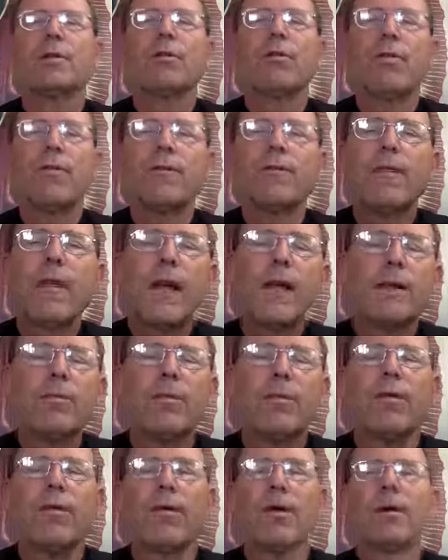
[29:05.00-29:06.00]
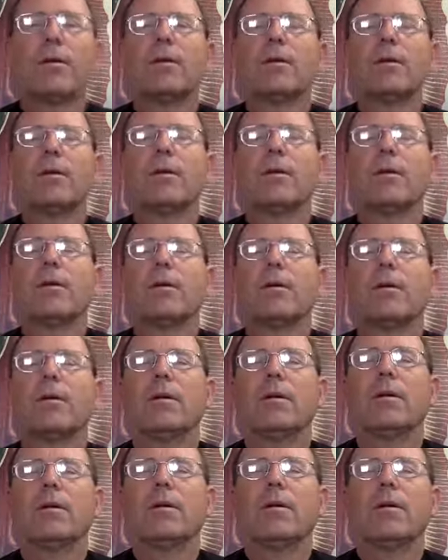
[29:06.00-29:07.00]
to reflect more,
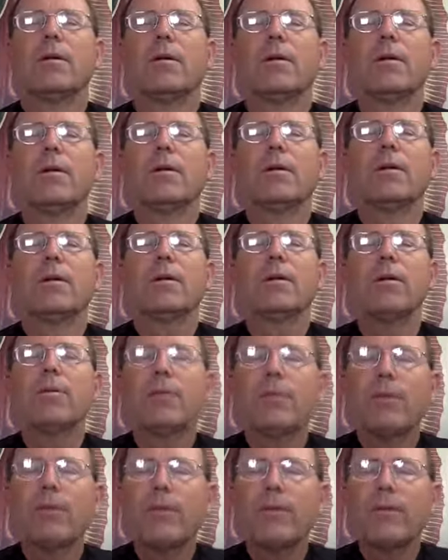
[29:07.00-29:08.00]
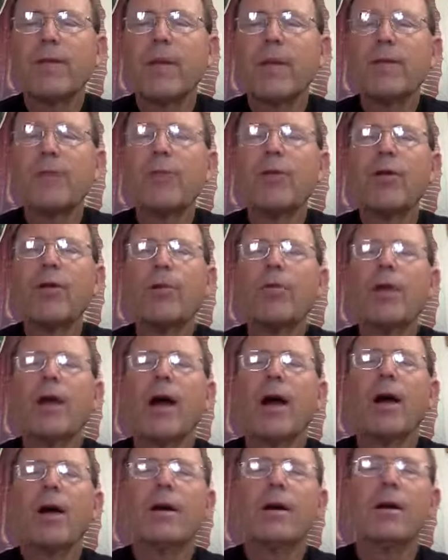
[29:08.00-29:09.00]
to, to reflect more
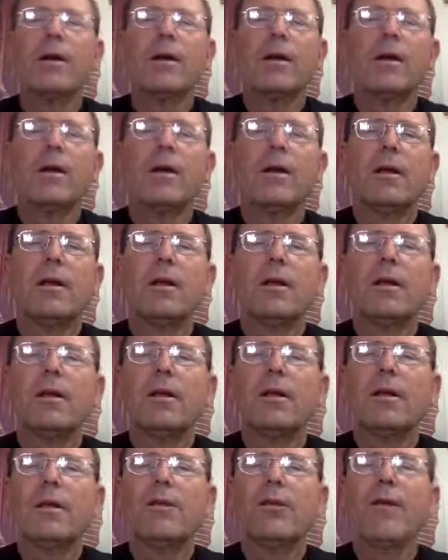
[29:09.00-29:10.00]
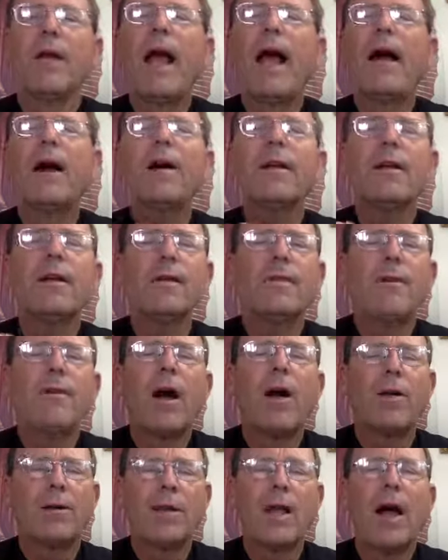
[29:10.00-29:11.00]
upon the reality of
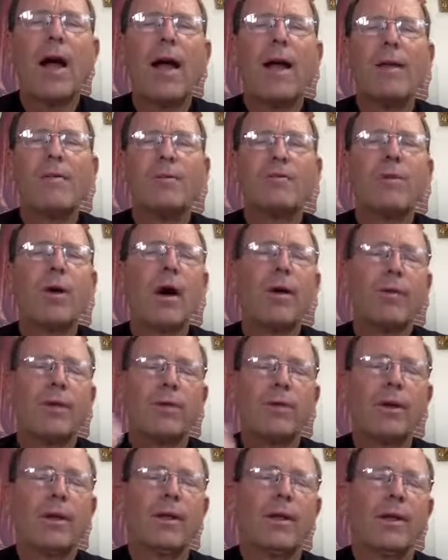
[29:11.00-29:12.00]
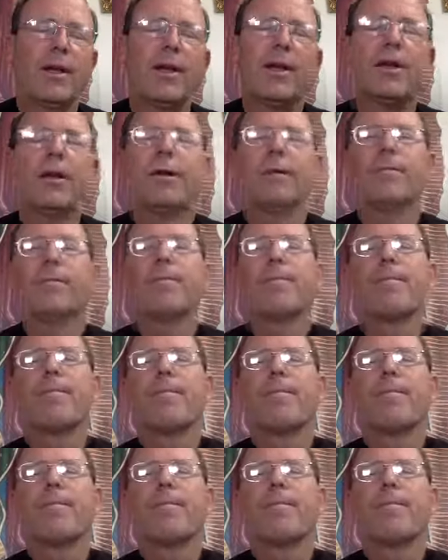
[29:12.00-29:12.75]
our lives, why we're really here.